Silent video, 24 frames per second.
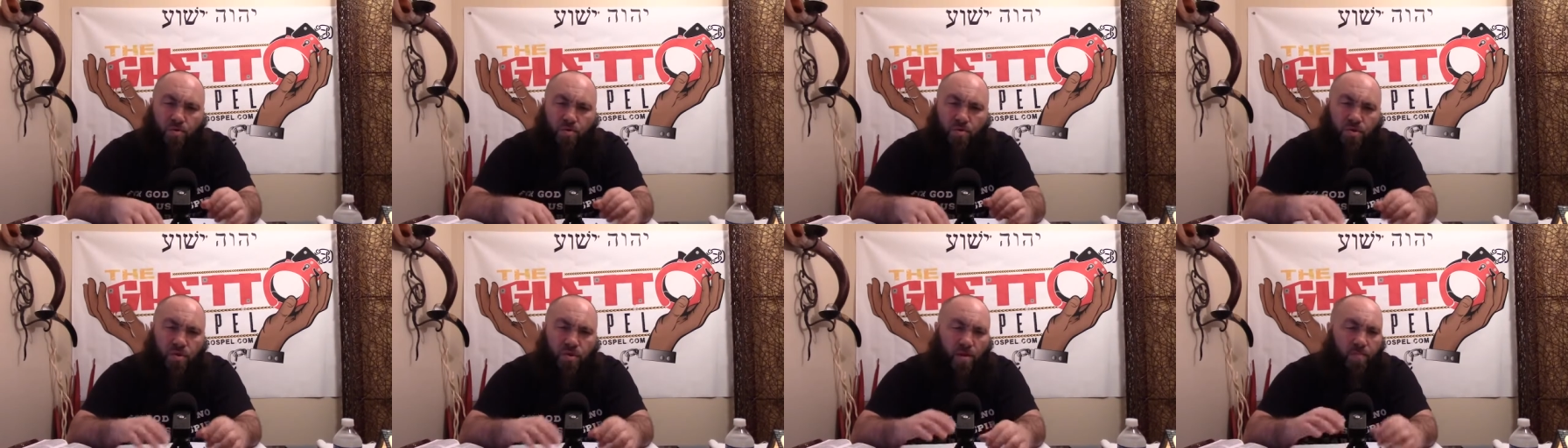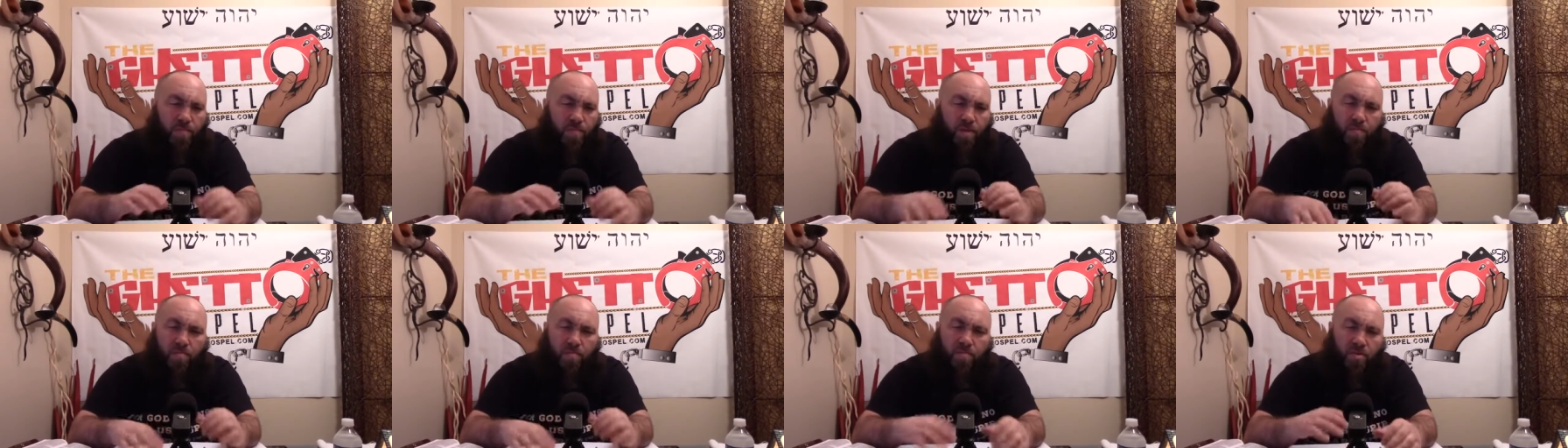
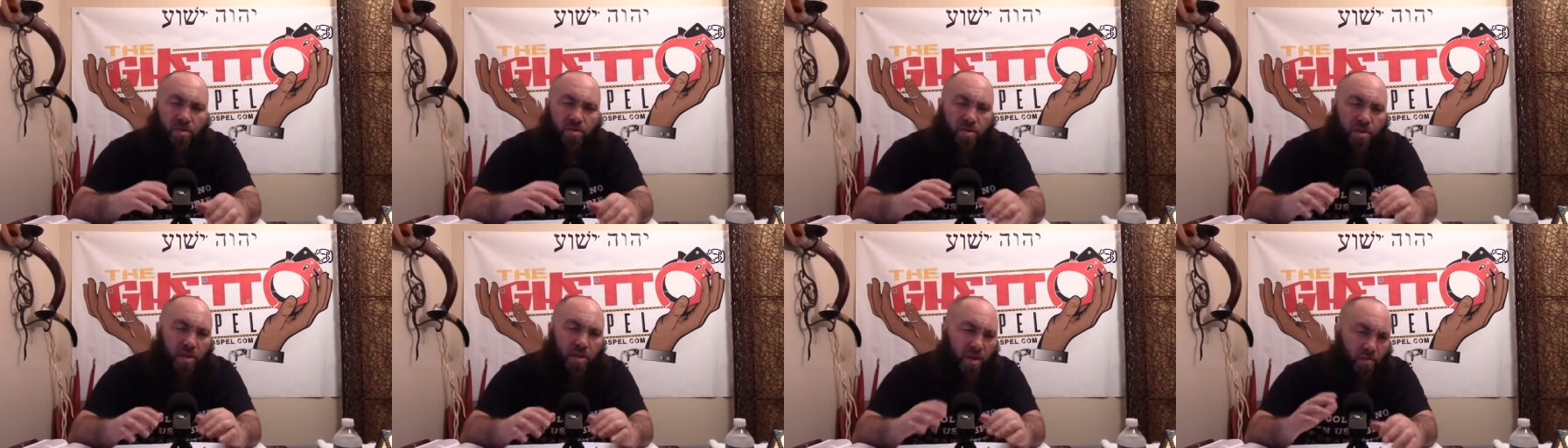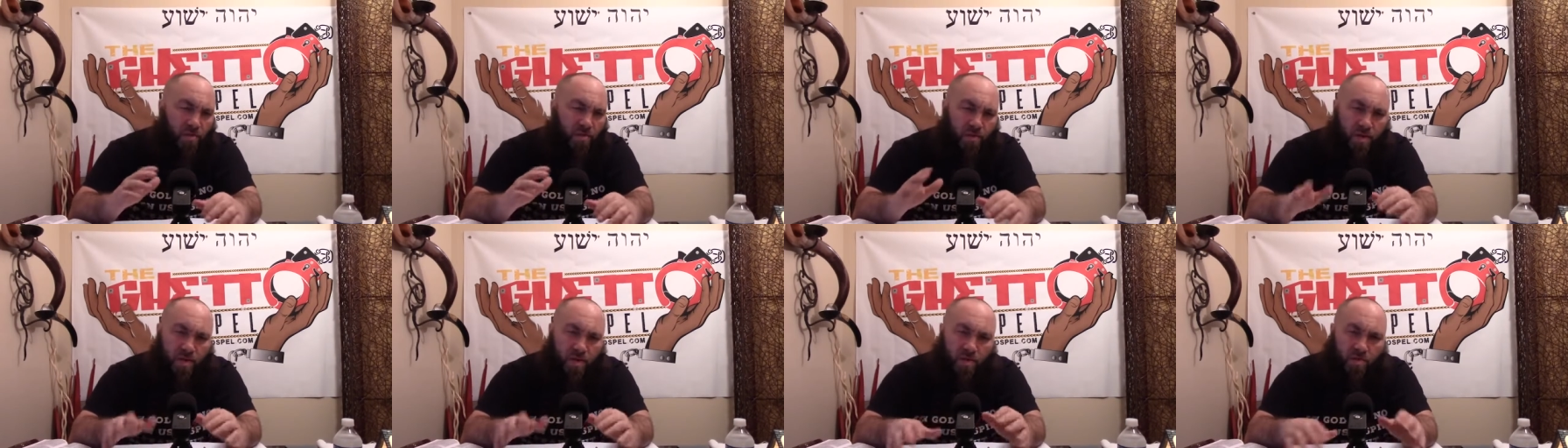something
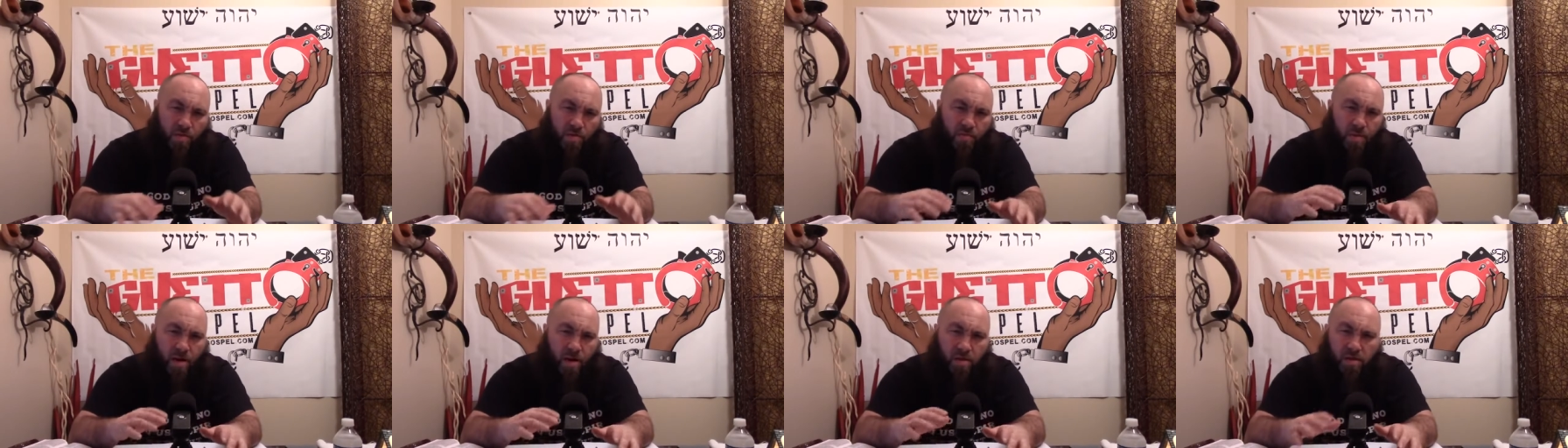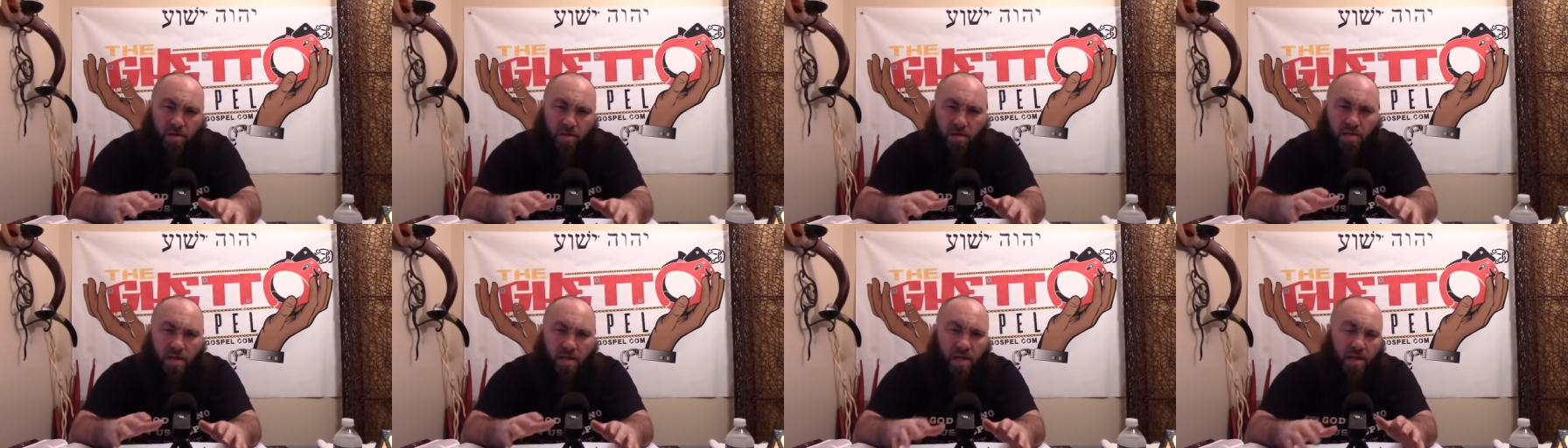mysterious about
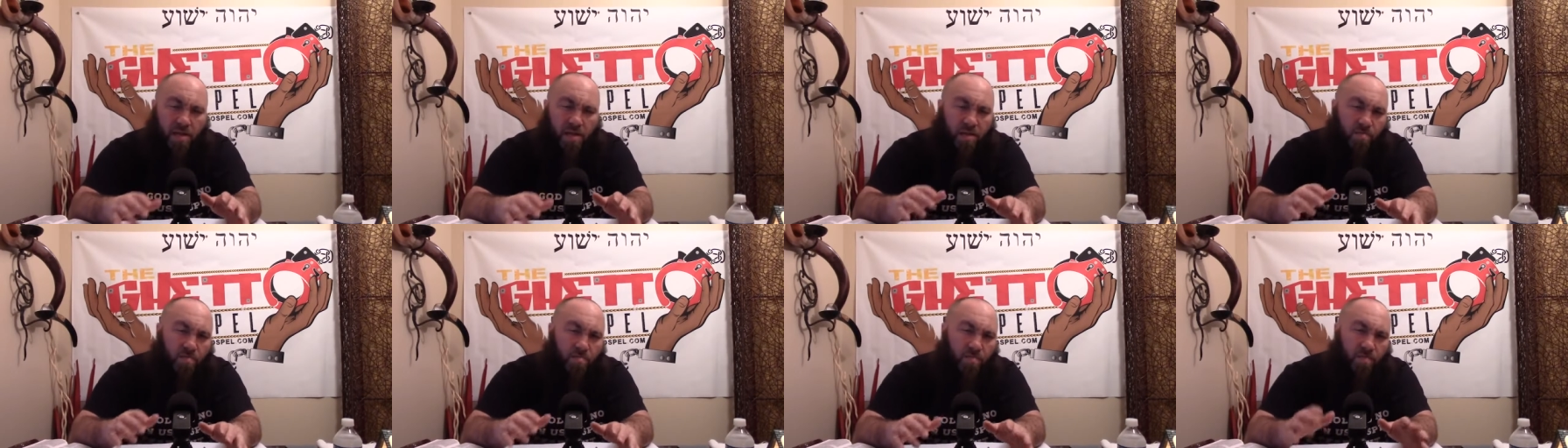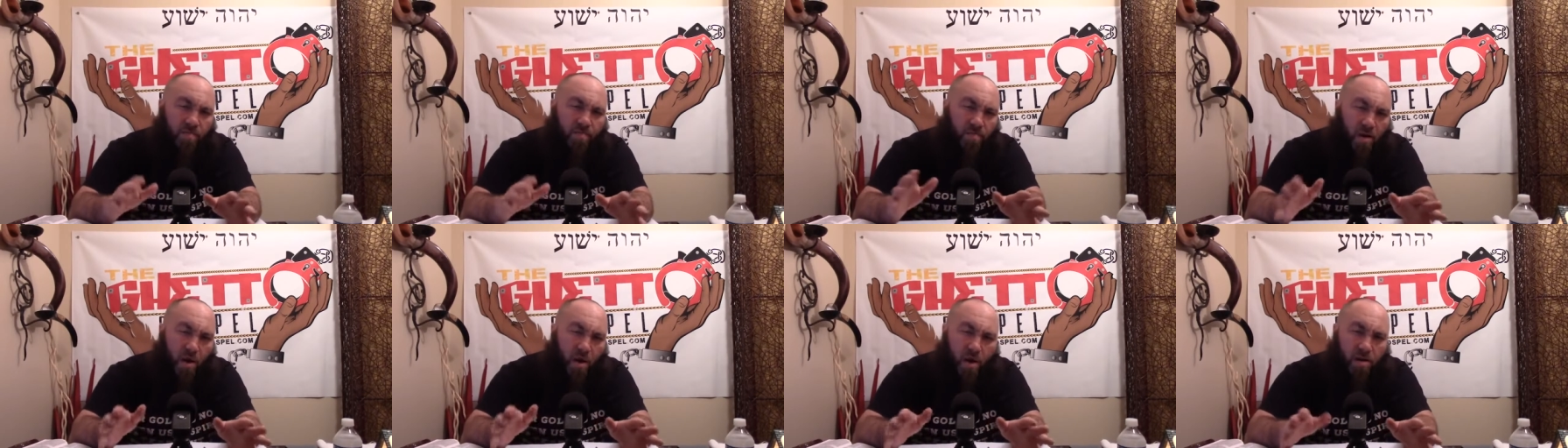the kingdom
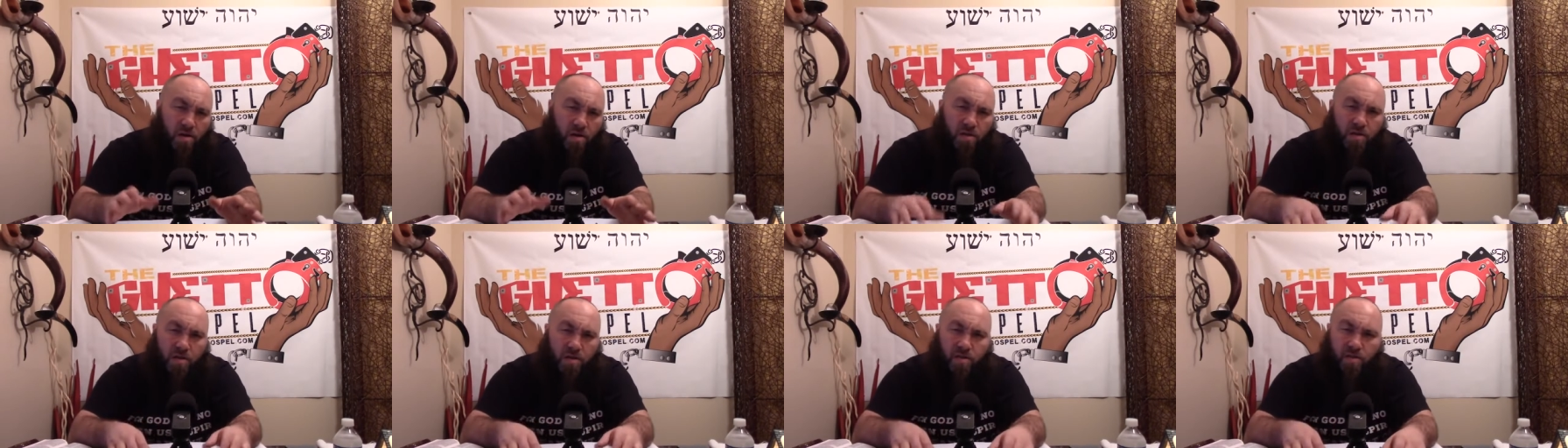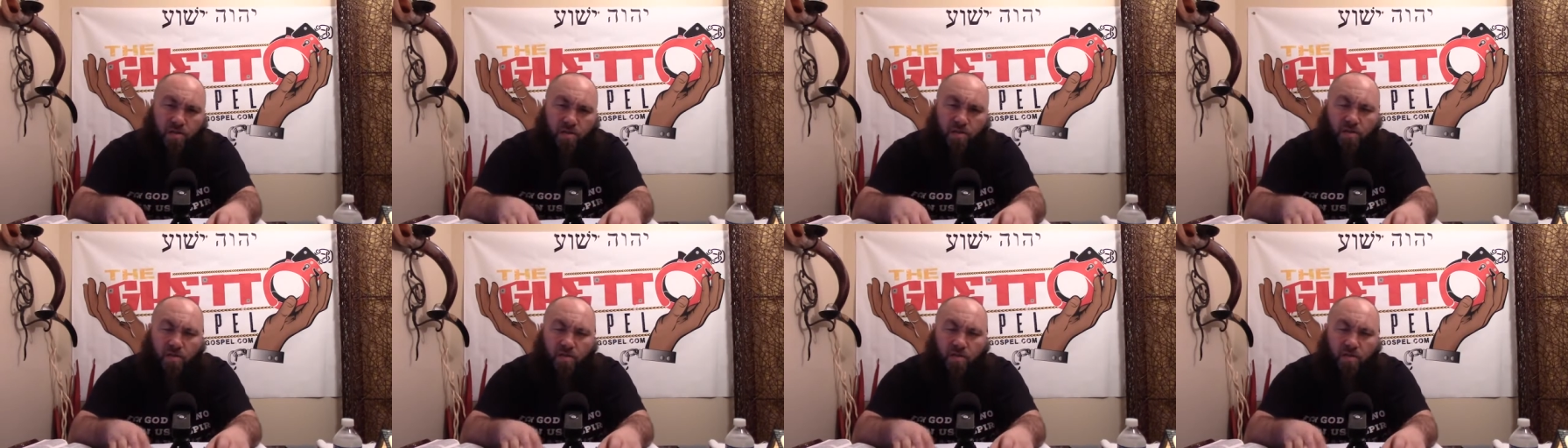of darkness,